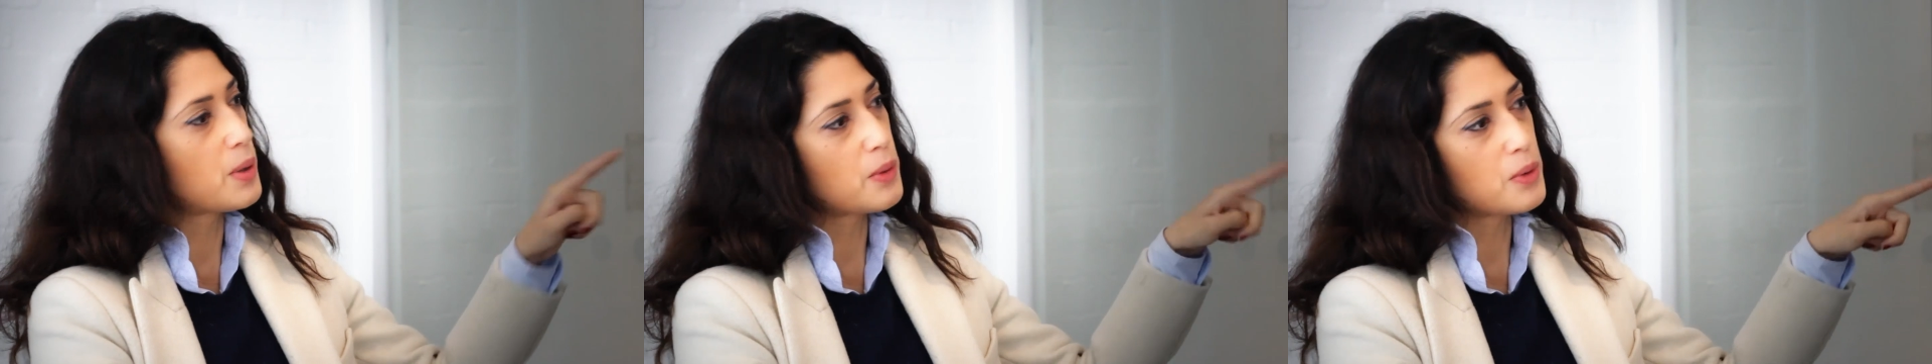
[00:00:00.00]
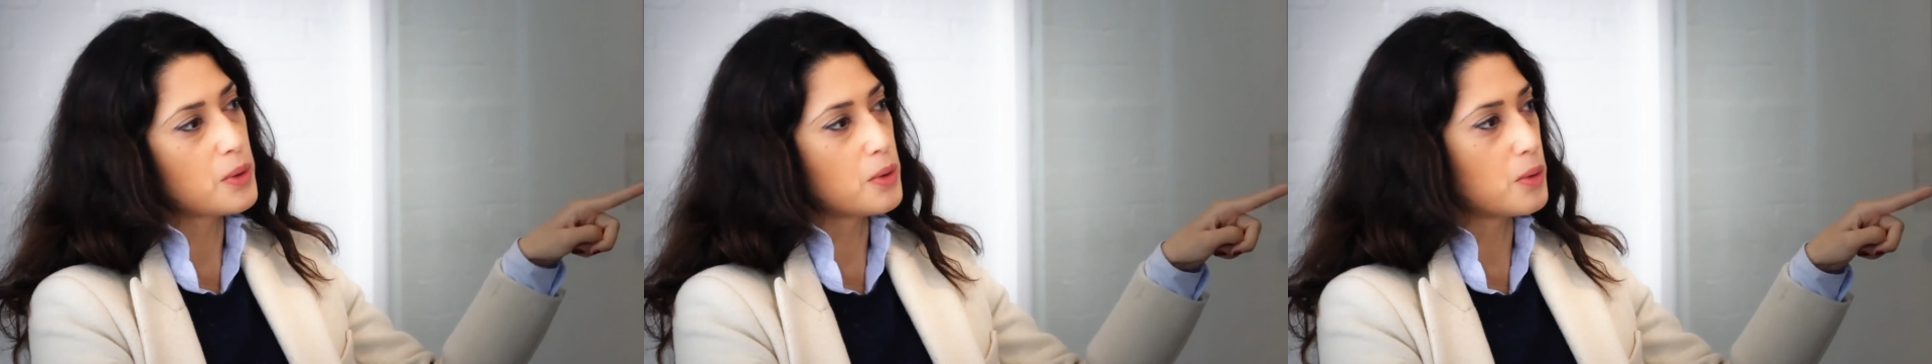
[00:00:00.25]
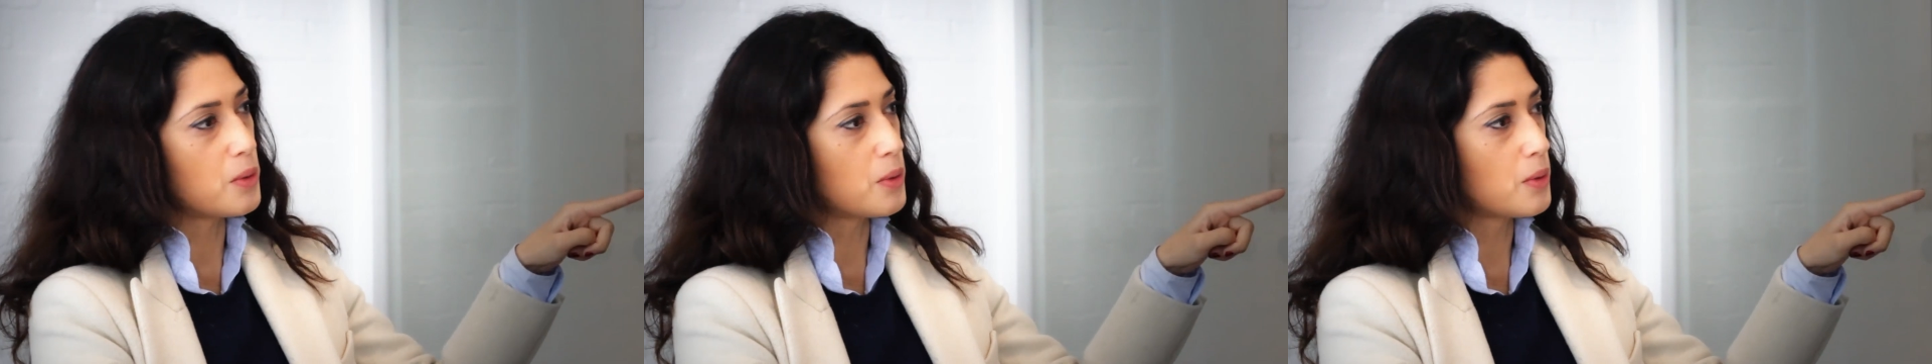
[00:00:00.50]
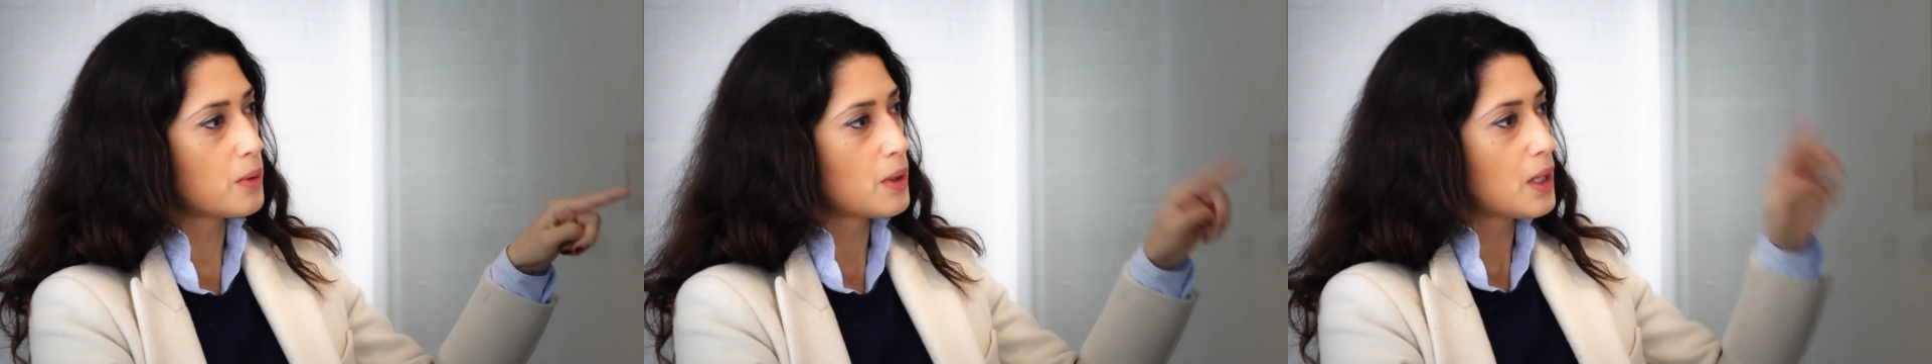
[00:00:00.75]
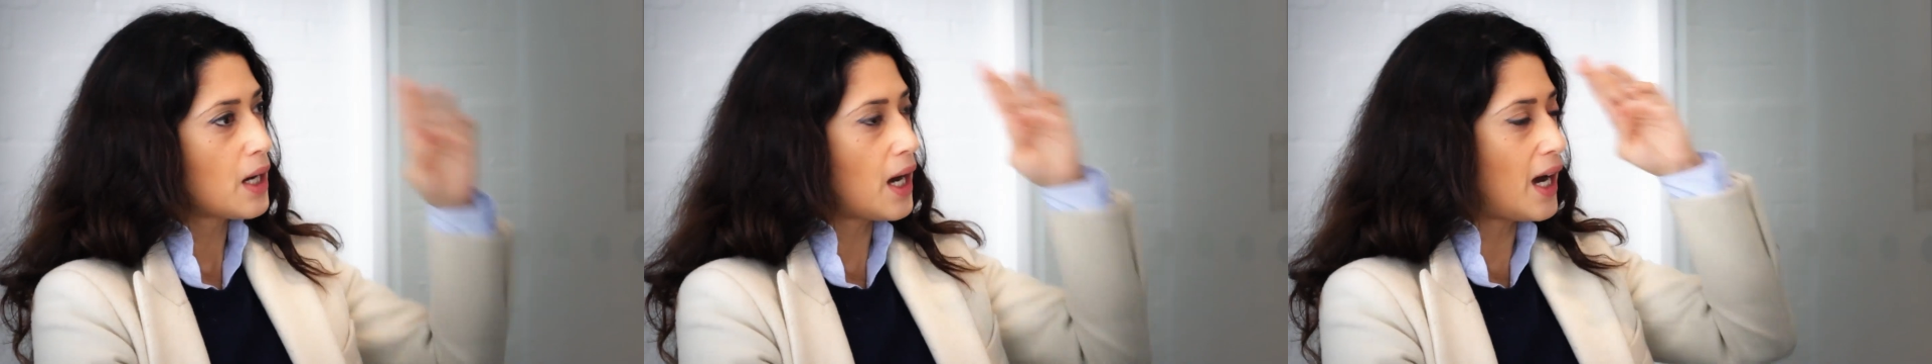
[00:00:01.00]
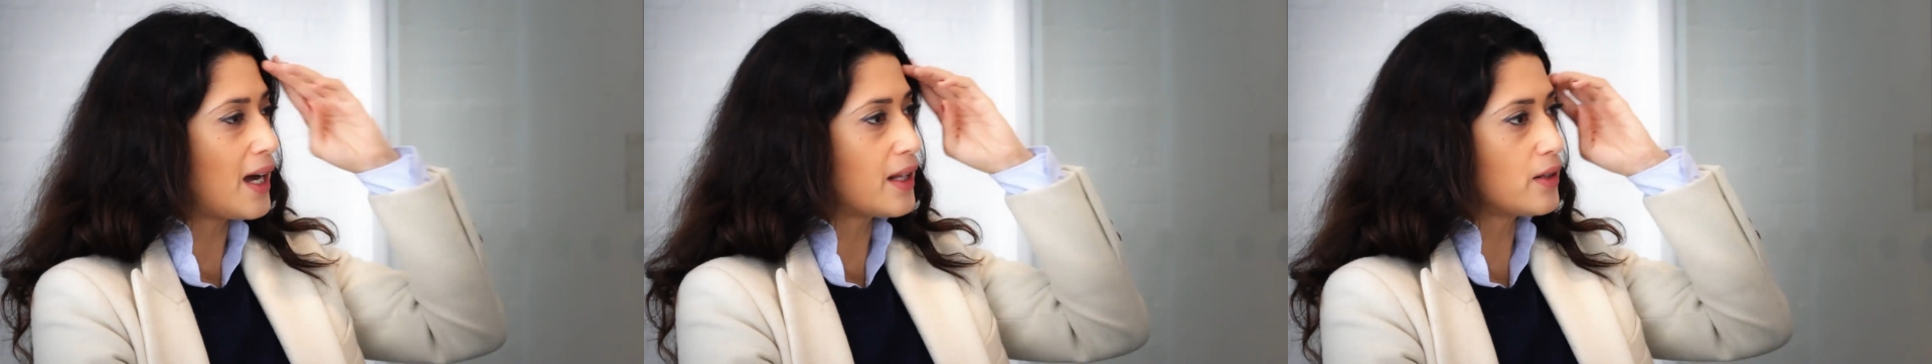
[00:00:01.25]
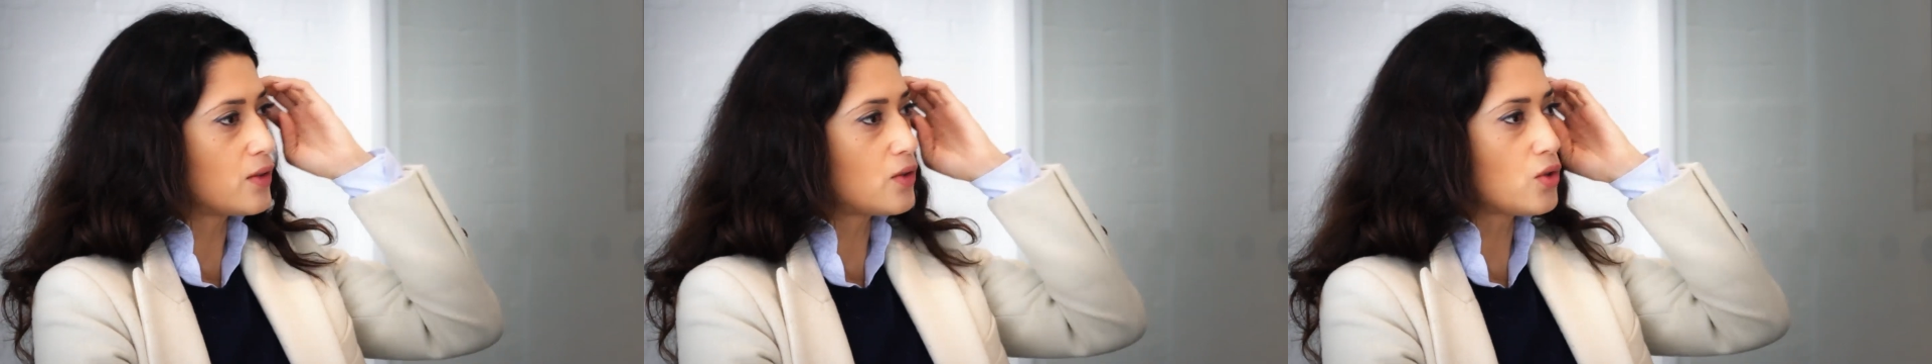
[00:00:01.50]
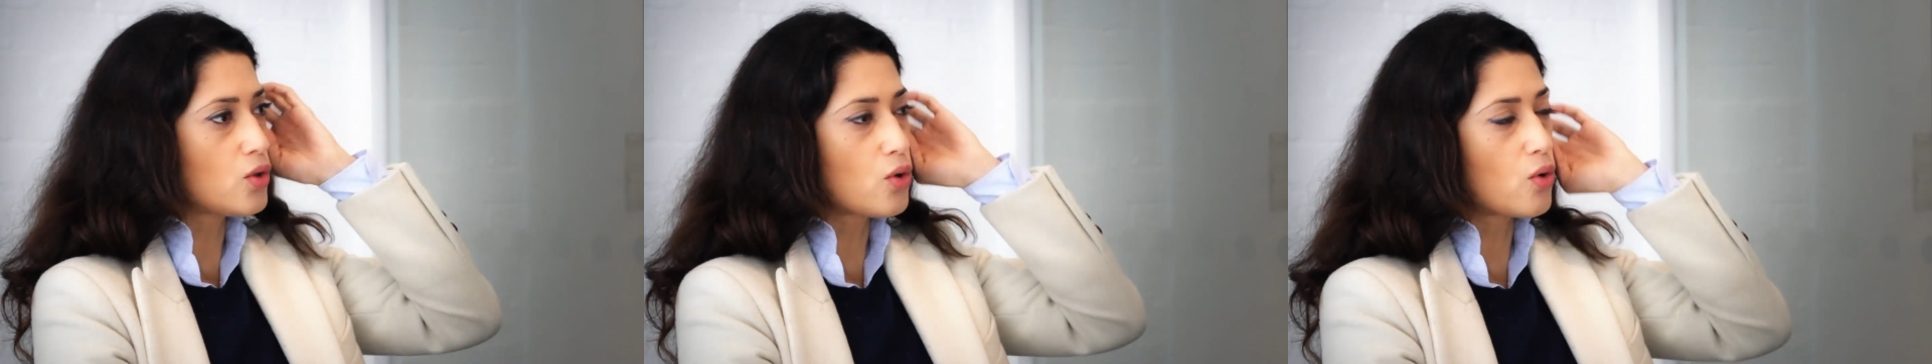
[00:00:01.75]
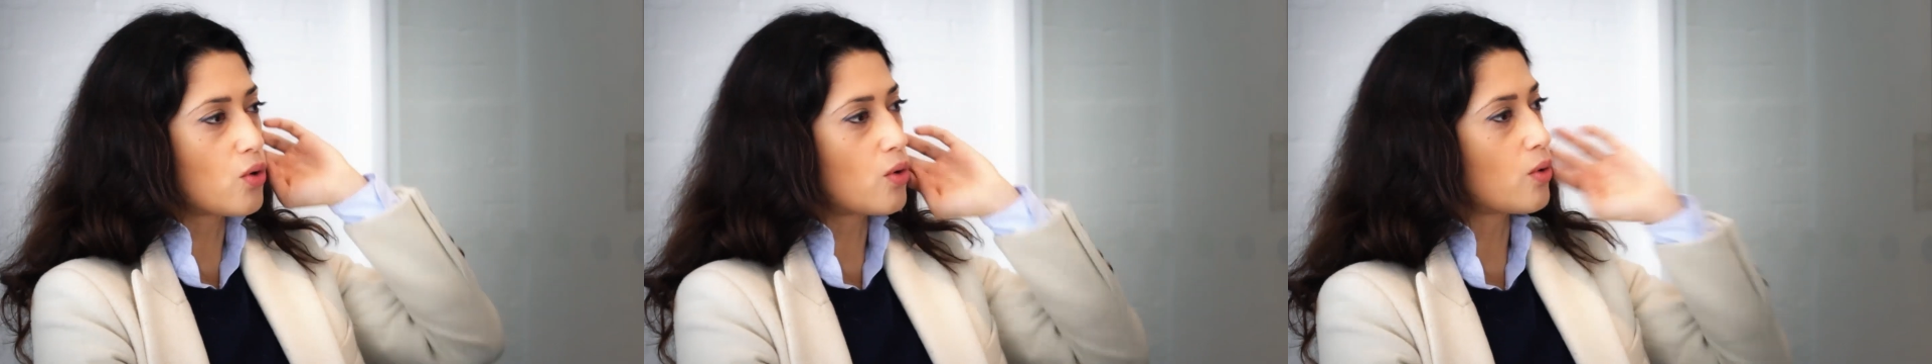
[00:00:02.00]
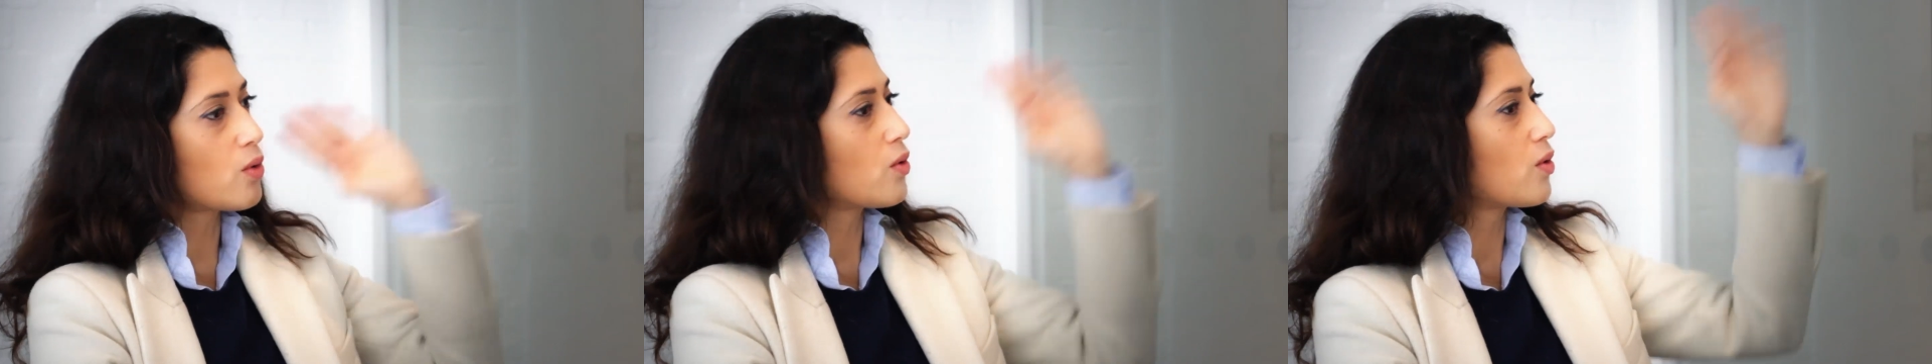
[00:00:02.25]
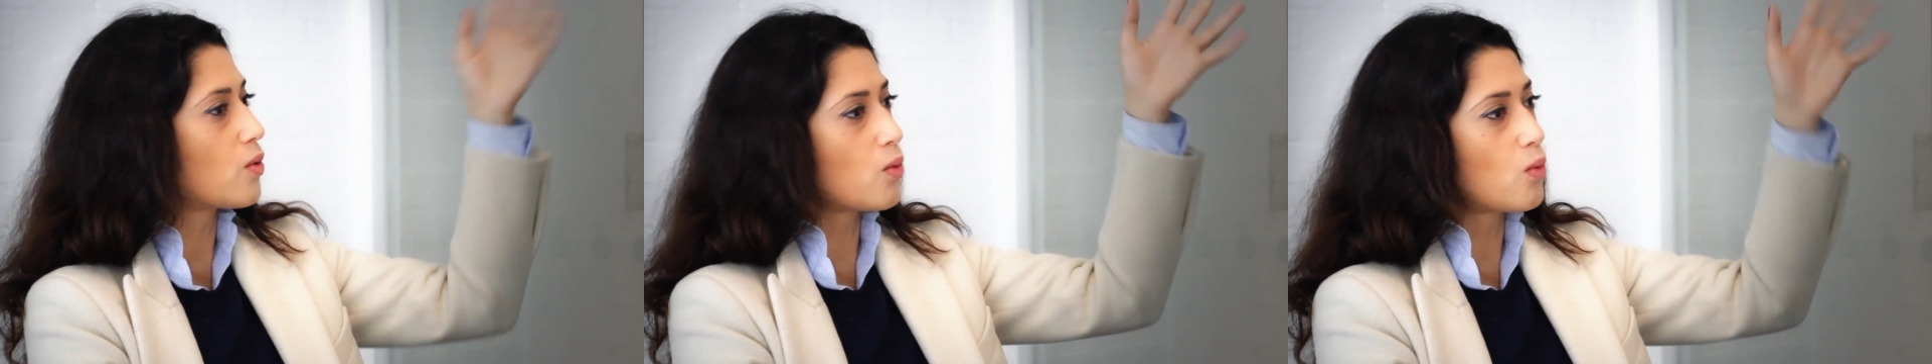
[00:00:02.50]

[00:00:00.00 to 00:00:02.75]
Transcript: Peru and you're